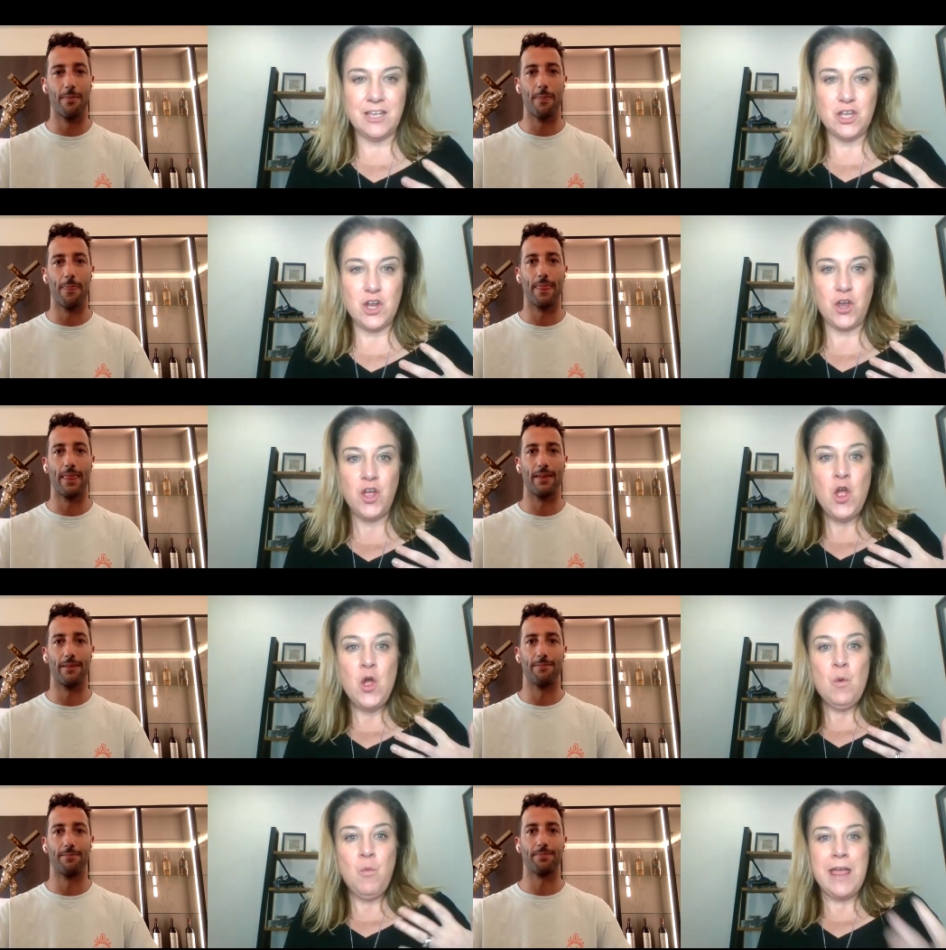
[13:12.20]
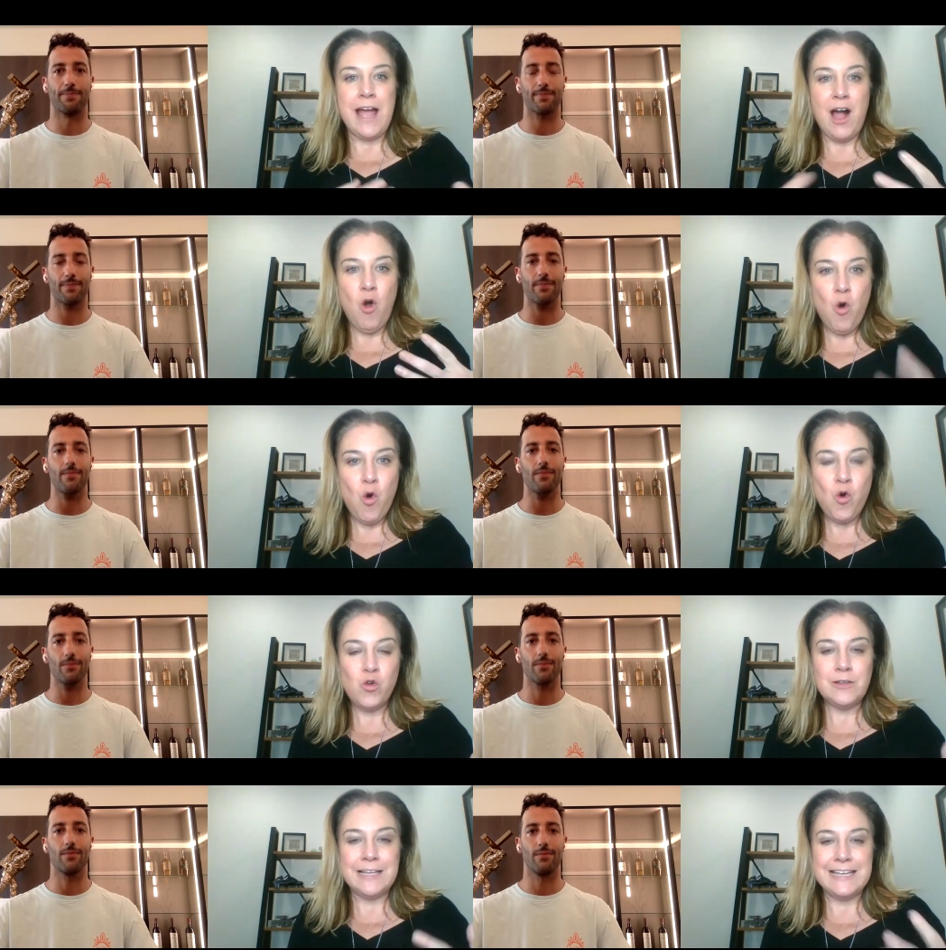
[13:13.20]
Speaker 1: you know, we are
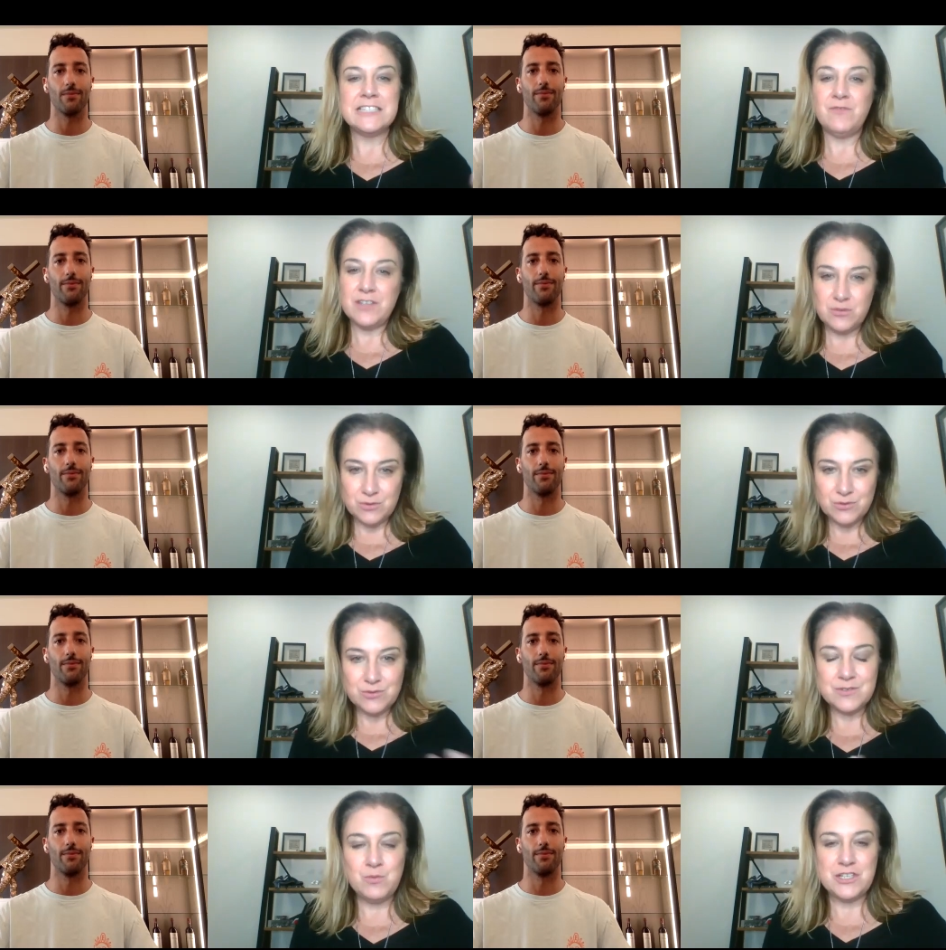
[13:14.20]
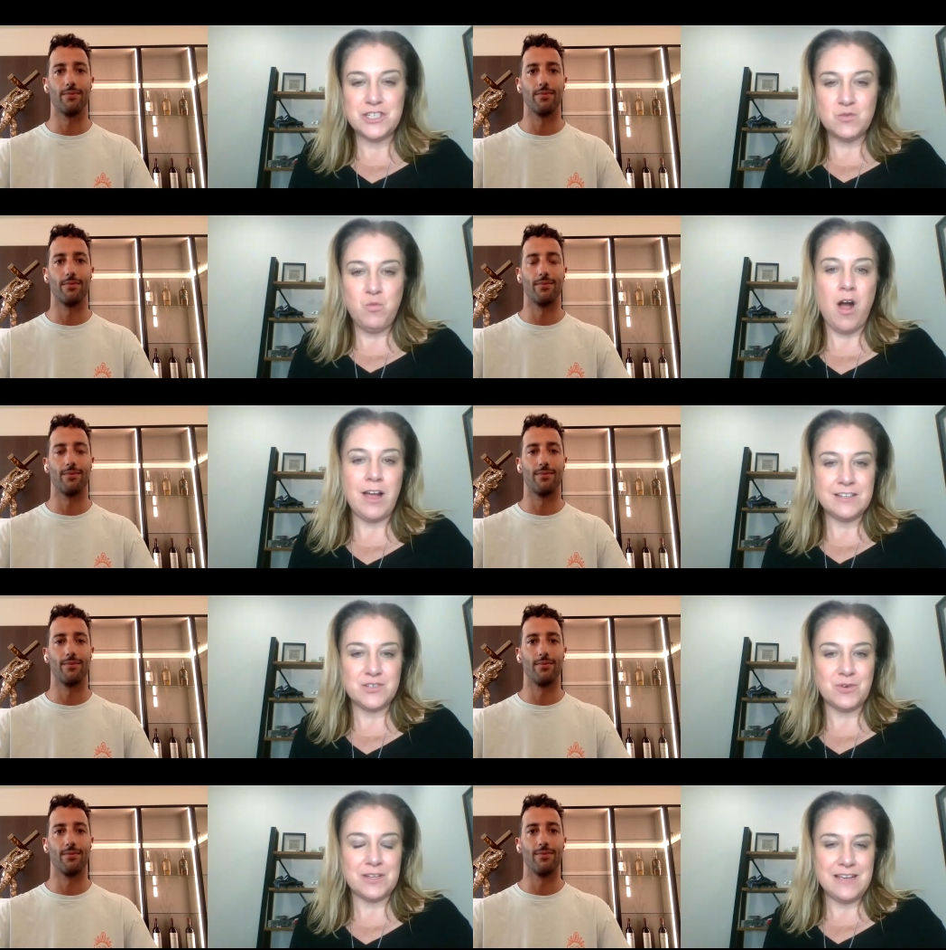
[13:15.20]
all individuals, which is why
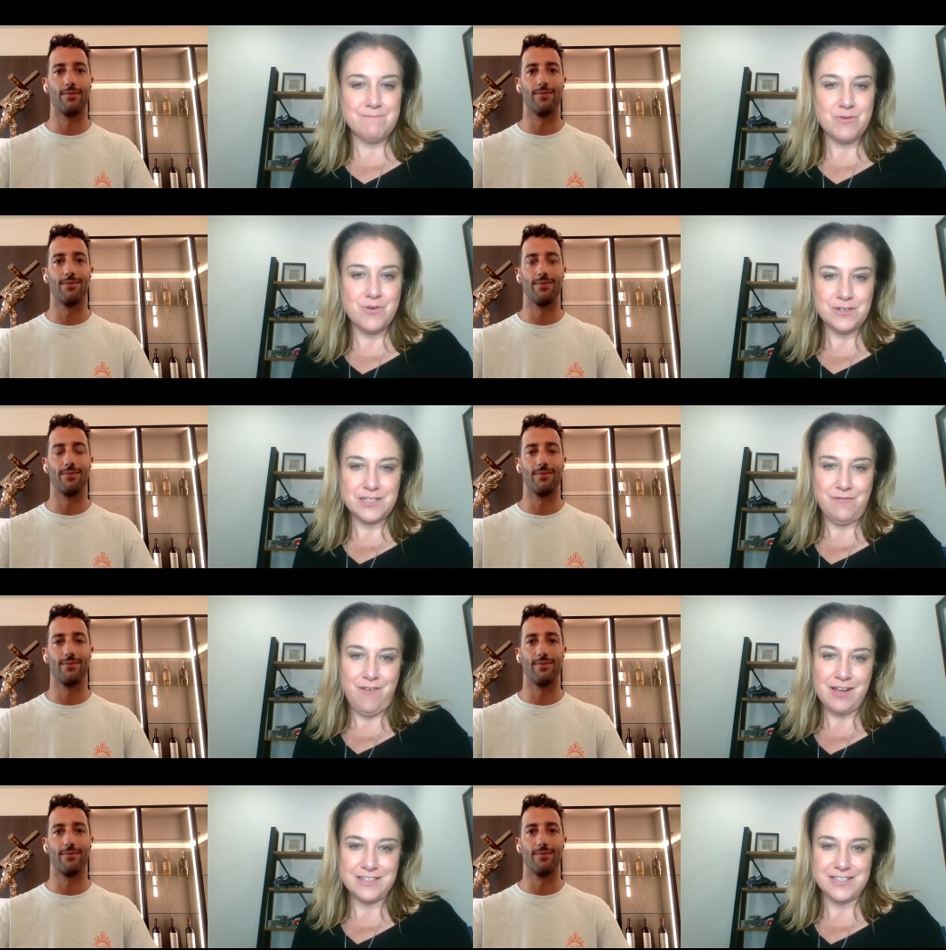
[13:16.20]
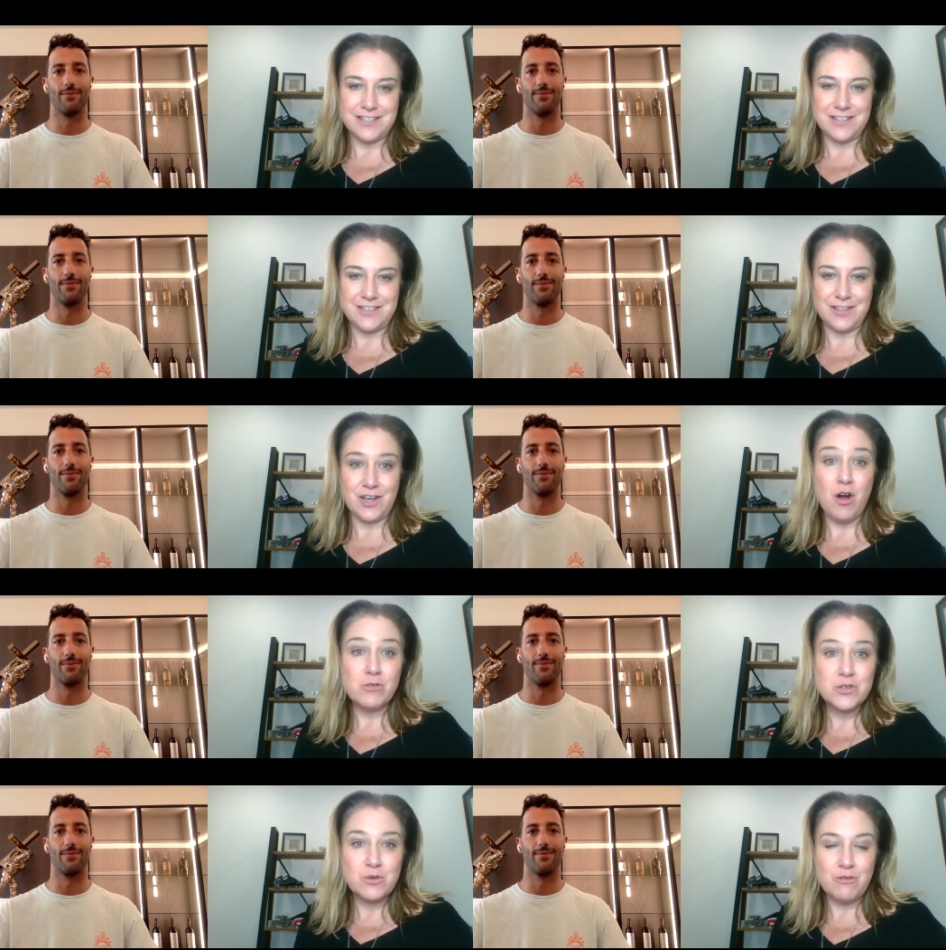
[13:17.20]
it's really important to find the, the
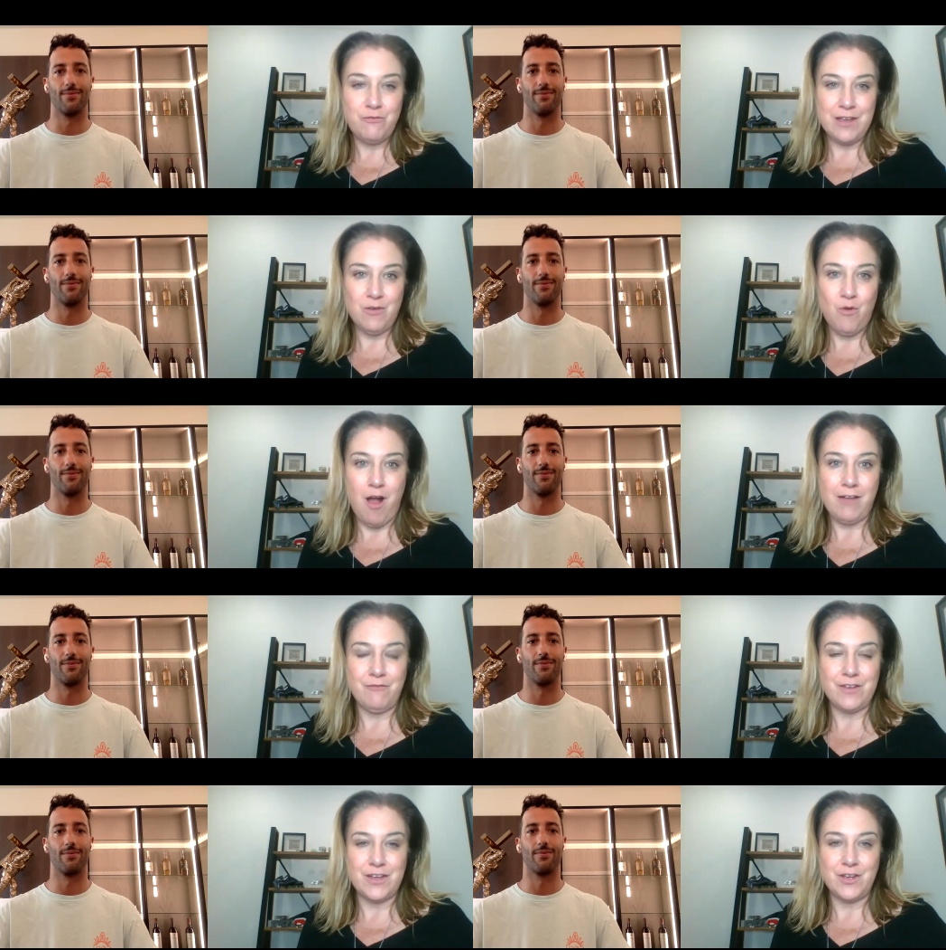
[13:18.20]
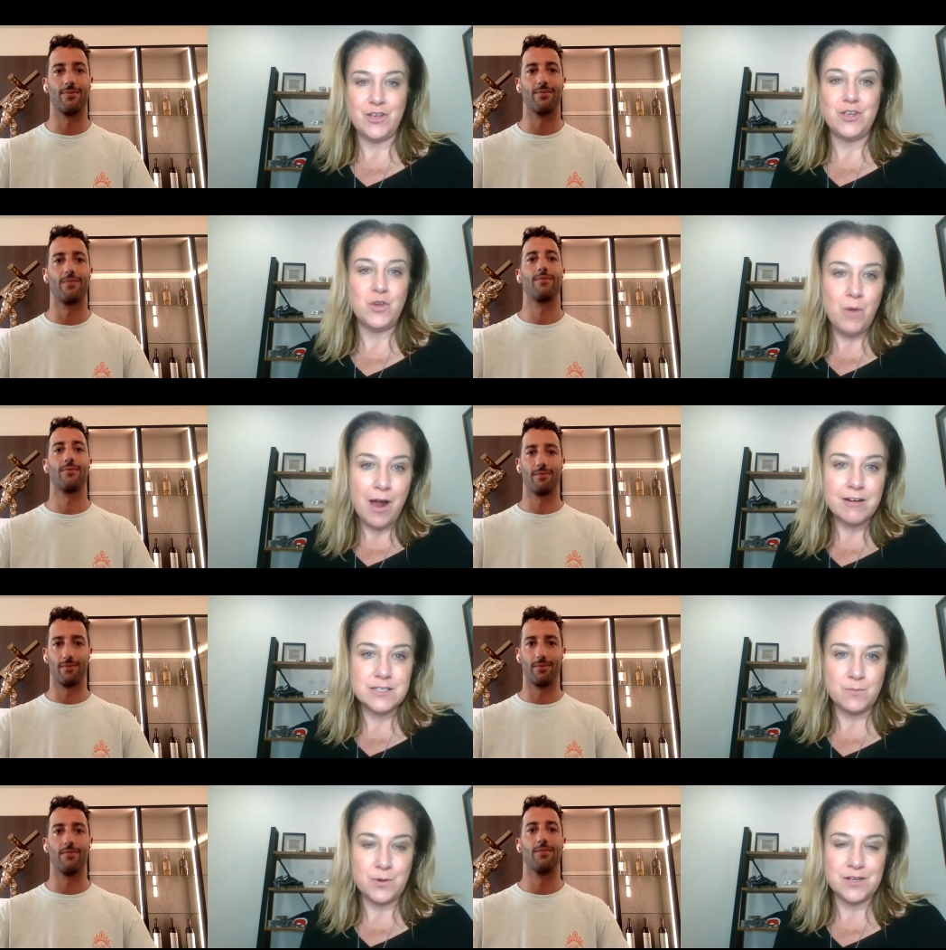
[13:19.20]
cultural fit right for who you are
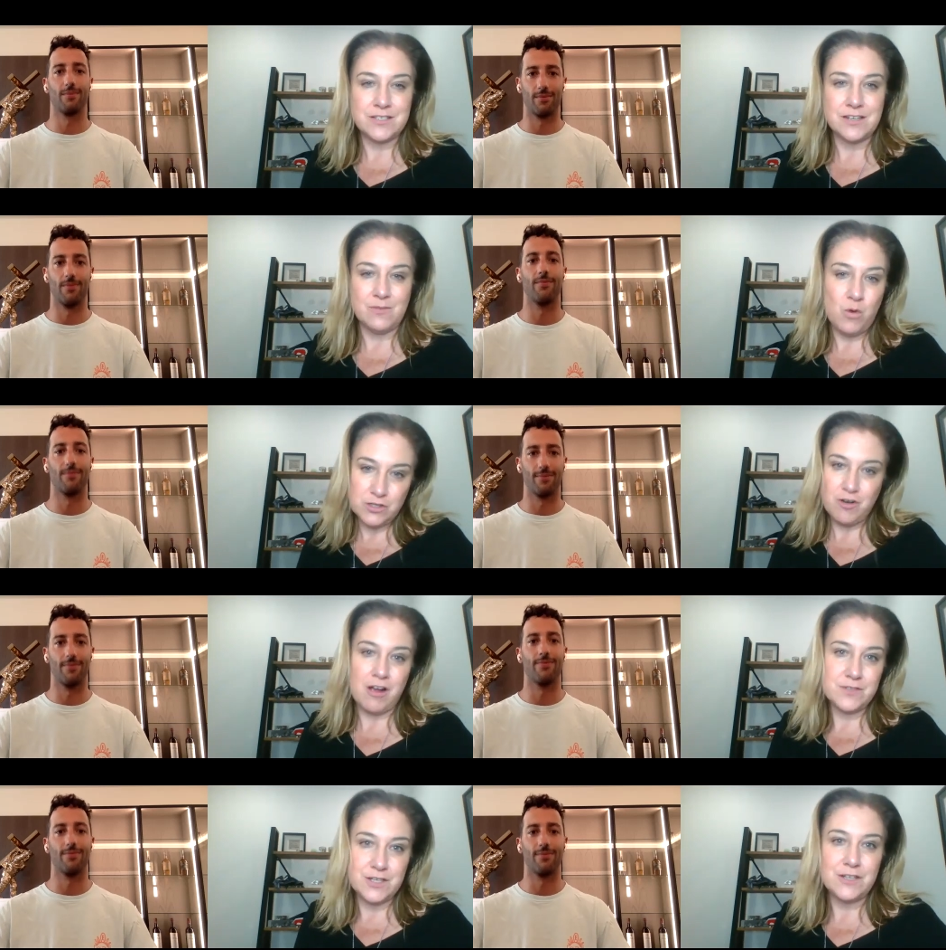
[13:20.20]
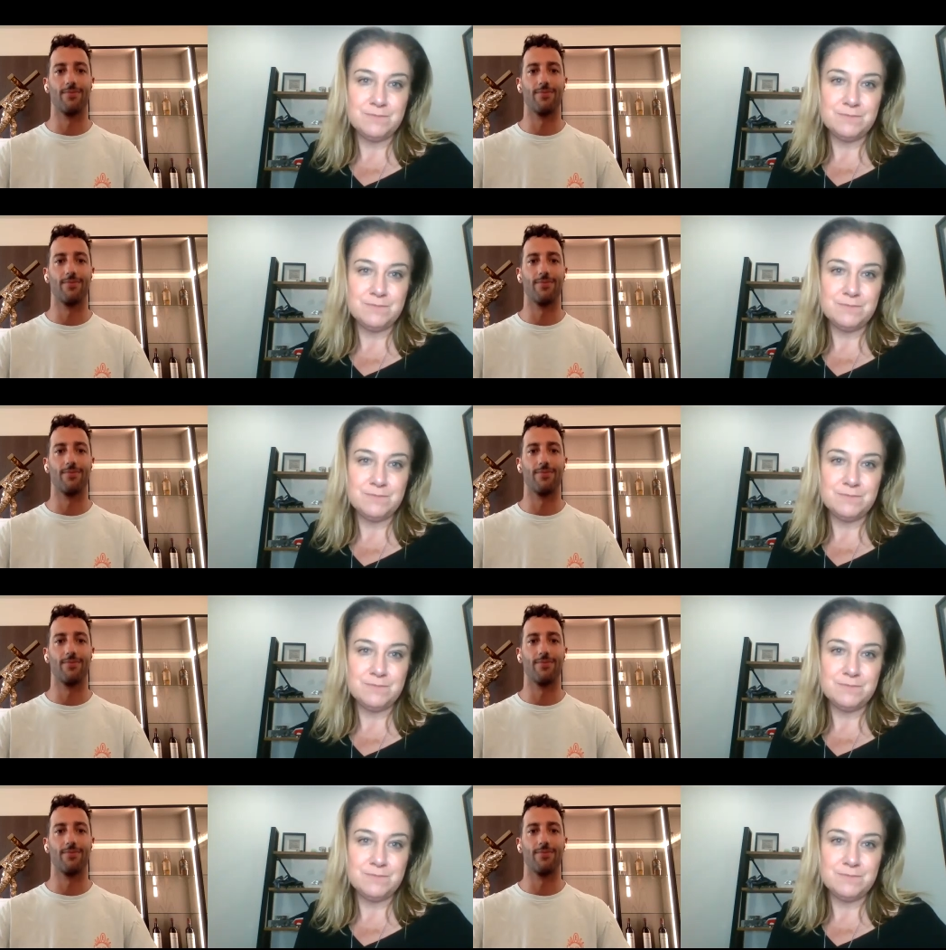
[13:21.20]
as a person and what drives you.